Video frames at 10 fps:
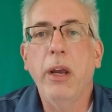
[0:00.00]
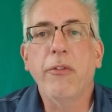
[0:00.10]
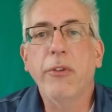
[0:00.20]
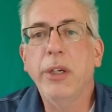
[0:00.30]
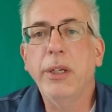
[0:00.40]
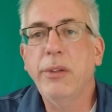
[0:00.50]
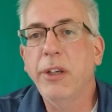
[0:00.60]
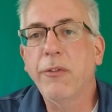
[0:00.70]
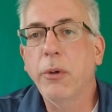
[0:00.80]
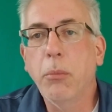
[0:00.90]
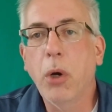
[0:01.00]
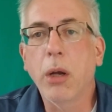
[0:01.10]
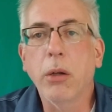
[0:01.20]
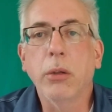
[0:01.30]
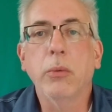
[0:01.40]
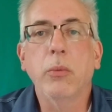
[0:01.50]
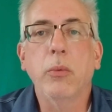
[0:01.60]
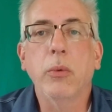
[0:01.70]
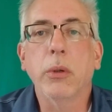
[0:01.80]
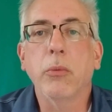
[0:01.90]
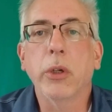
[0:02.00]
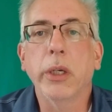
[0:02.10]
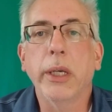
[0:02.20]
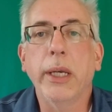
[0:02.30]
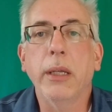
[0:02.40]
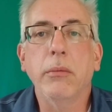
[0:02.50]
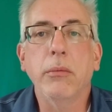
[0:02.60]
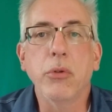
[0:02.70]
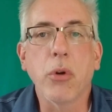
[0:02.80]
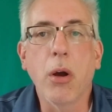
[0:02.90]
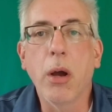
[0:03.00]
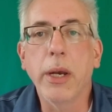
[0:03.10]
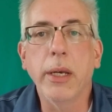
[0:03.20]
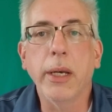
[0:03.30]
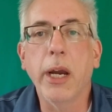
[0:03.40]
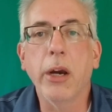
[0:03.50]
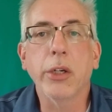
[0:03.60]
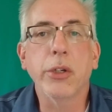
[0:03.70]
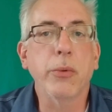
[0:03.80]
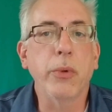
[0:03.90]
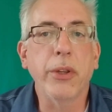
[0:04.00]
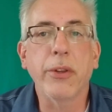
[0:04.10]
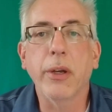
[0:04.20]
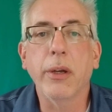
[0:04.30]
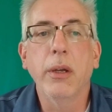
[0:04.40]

Every different model we're going to get drawn in a caricature with